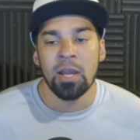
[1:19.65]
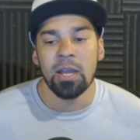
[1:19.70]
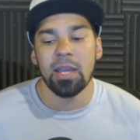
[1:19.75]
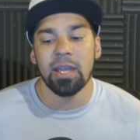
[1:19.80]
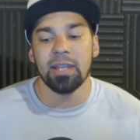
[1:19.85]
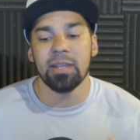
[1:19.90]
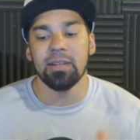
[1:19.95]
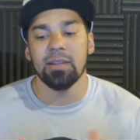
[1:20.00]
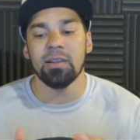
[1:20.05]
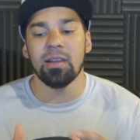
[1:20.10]

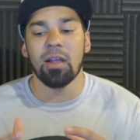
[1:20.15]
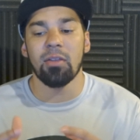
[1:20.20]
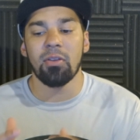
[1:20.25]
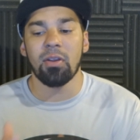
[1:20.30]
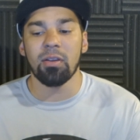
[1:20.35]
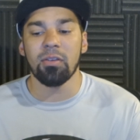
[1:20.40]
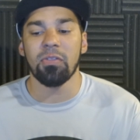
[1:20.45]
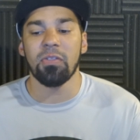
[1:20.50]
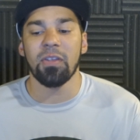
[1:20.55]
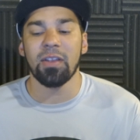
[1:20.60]
And
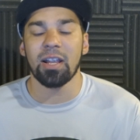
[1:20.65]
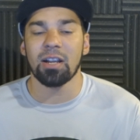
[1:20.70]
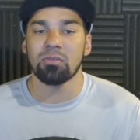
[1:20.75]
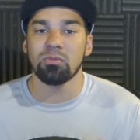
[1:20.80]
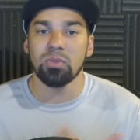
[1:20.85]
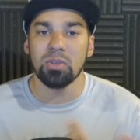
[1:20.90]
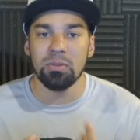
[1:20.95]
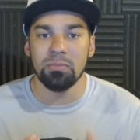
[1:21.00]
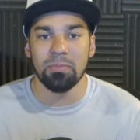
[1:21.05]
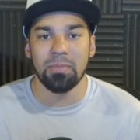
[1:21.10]
another thing that
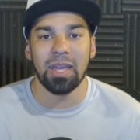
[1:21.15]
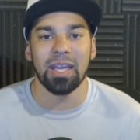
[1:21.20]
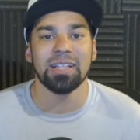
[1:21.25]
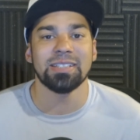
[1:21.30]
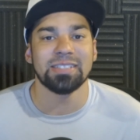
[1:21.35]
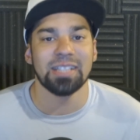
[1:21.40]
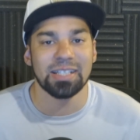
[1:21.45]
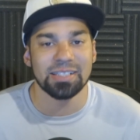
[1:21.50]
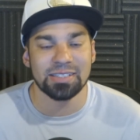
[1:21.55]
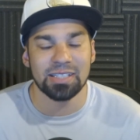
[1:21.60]
really makes
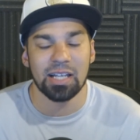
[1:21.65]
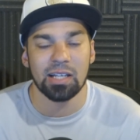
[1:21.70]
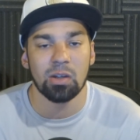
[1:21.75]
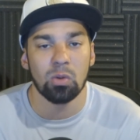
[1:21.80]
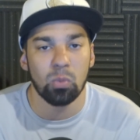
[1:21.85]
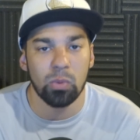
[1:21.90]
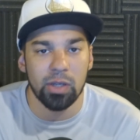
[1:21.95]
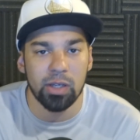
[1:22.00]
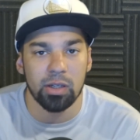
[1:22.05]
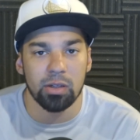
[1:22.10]
things kind of
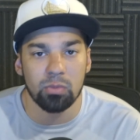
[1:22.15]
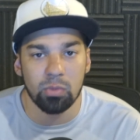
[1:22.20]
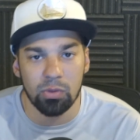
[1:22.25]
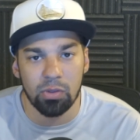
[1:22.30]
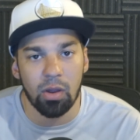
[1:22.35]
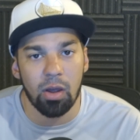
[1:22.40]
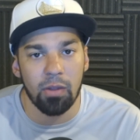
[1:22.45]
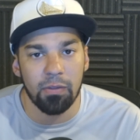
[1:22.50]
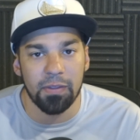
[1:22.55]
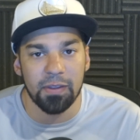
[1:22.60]
weird with
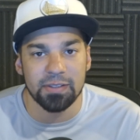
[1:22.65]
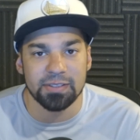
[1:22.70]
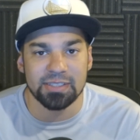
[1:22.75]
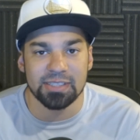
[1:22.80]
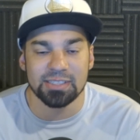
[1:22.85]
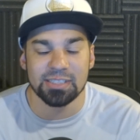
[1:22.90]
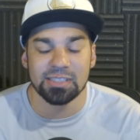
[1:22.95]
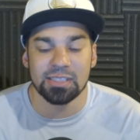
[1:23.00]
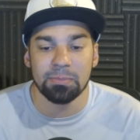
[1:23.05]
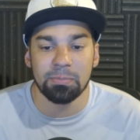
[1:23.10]
all this
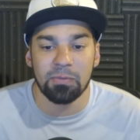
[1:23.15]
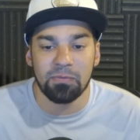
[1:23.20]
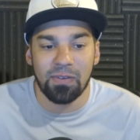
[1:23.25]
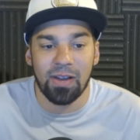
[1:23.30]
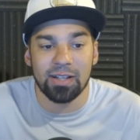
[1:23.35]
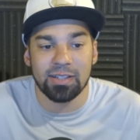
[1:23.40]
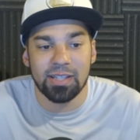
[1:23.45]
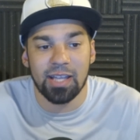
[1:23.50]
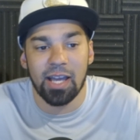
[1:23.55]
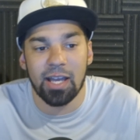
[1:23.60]
is the simple
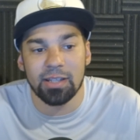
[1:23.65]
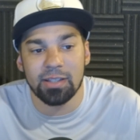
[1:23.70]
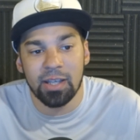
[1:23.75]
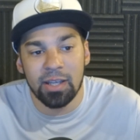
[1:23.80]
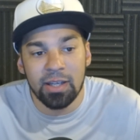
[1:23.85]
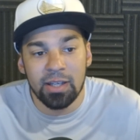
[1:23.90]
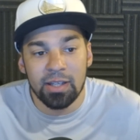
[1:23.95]
fact that